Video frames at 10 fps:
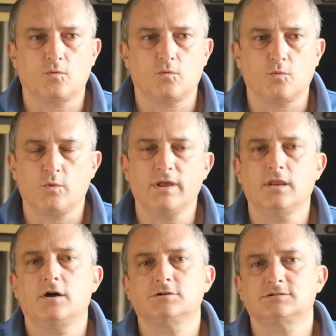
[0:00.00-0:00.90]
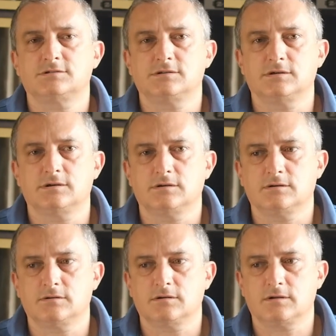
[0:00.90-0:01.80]
we lost a
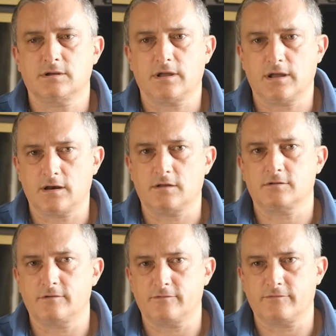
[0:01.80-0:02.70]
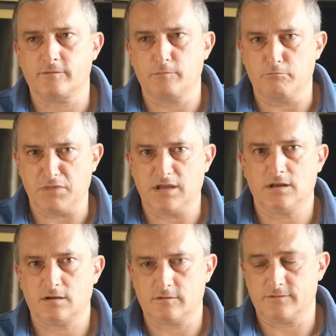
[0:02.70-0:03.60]
lot of
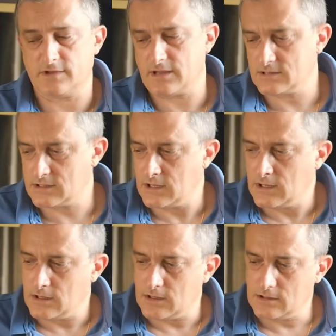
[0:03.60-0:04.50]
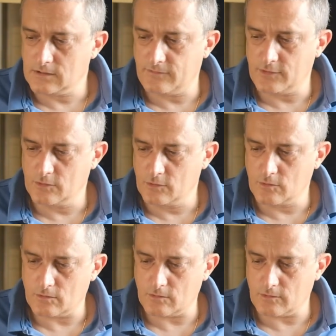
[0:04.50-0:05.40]
meaning of that. If
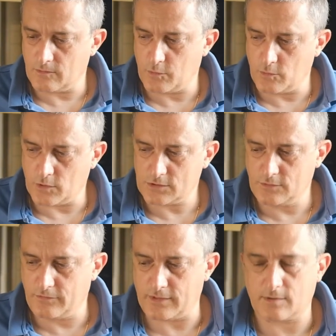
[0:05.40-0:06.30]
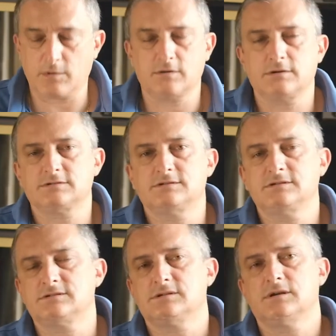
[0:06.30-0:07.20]
we want to think about this